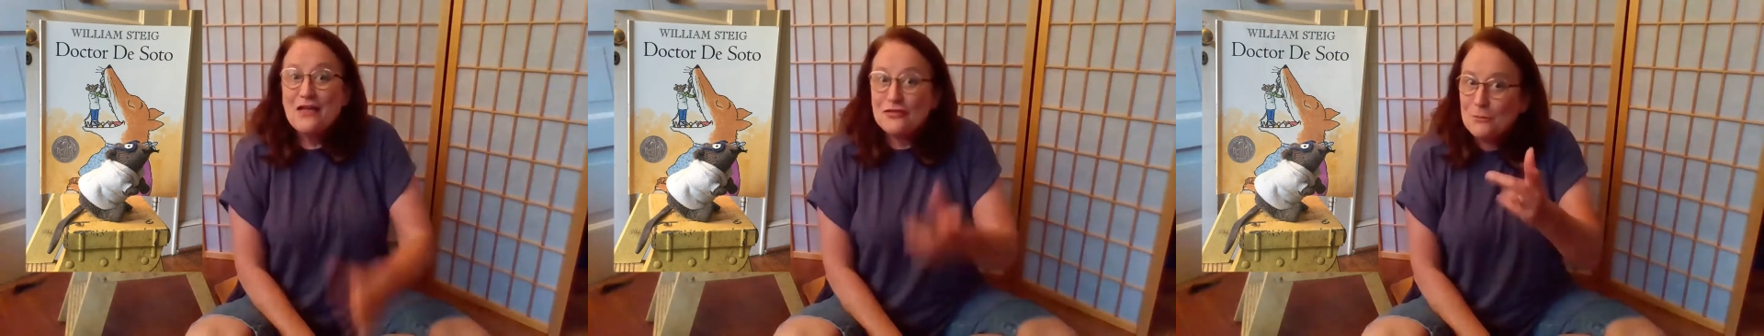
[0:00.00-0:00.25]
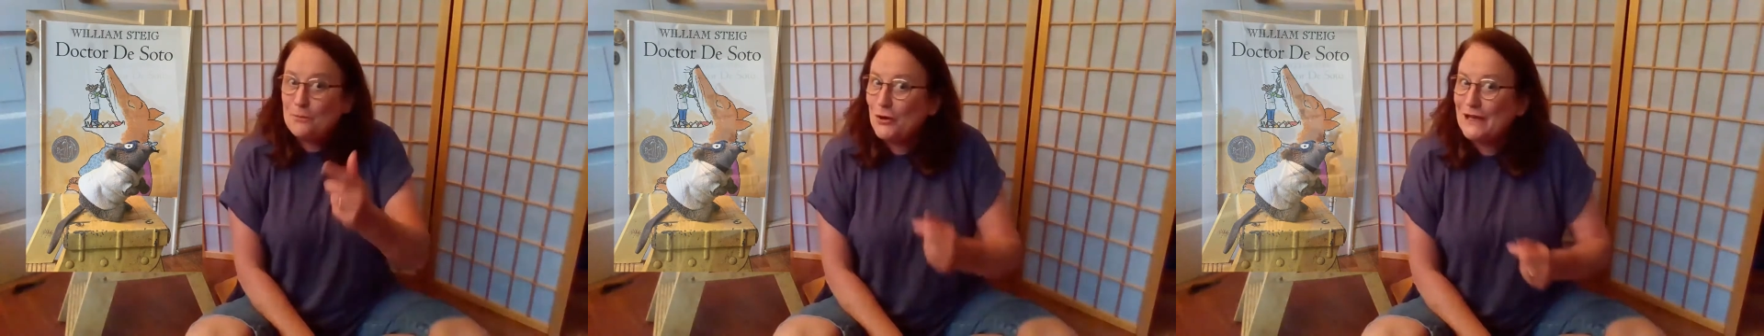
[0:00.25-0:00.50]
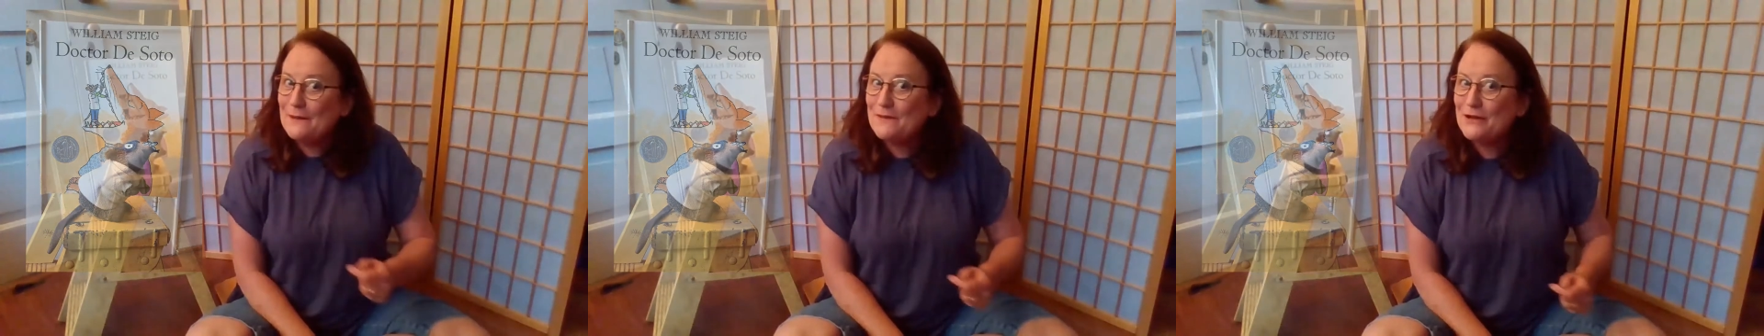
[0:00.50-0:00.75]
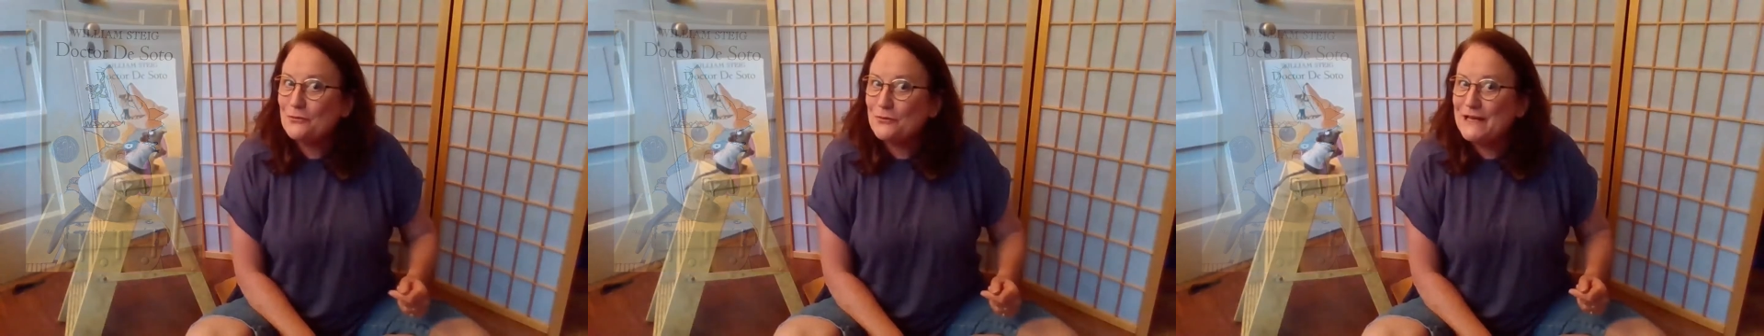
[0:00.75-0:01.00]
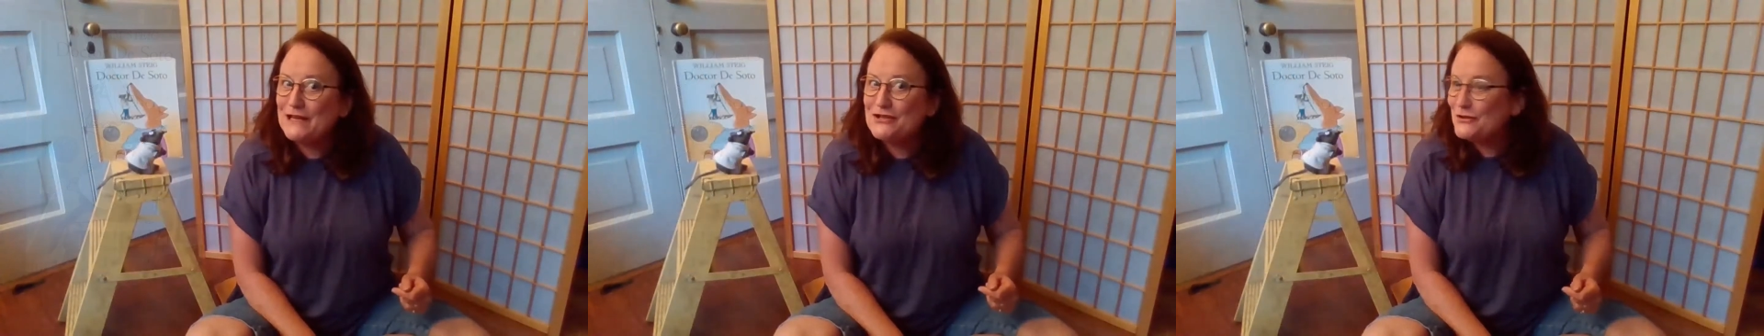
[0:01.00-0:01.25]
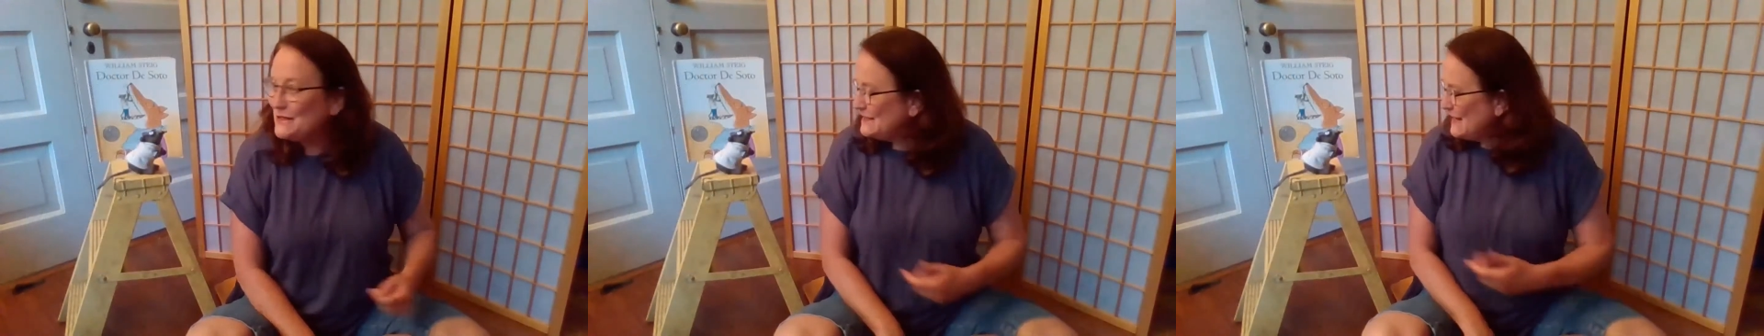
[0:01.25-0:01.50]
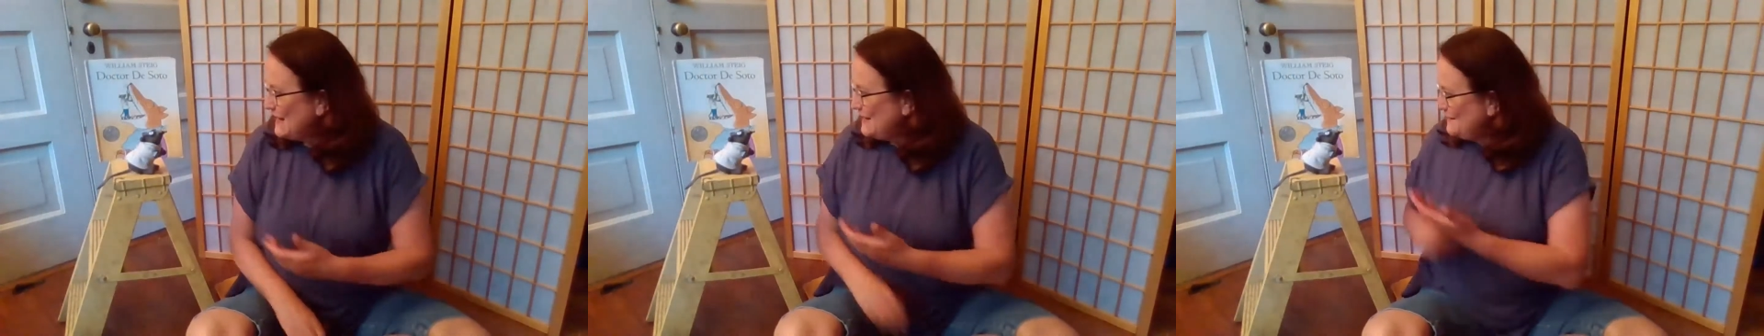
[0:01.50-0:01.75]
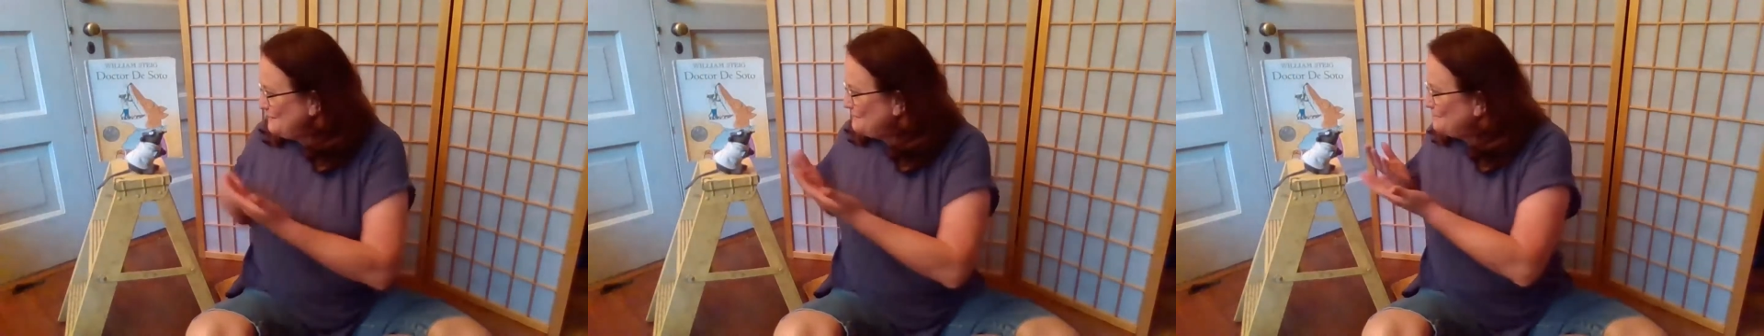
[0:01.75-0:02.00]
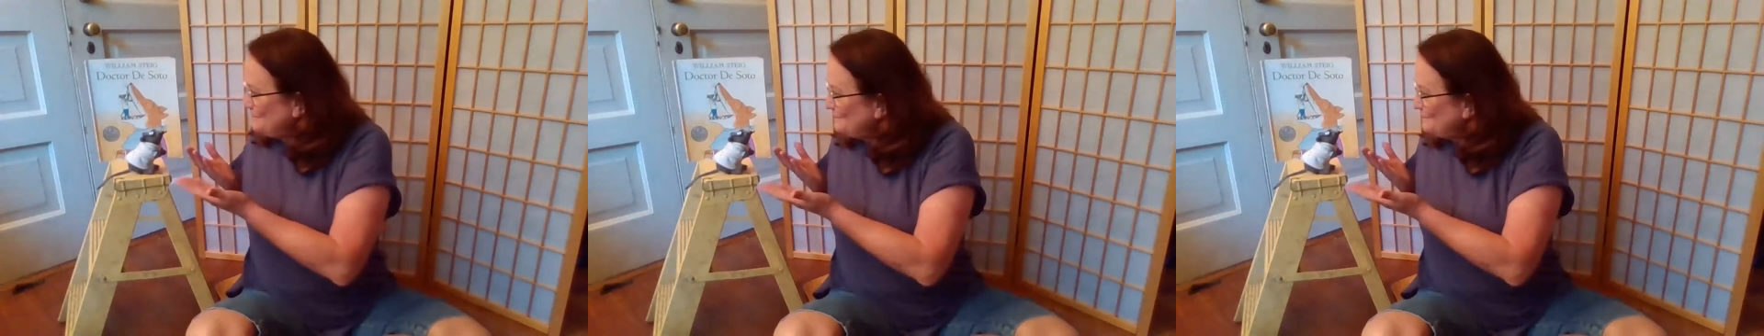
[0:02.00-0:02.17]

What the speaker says: The book I'm going to read you today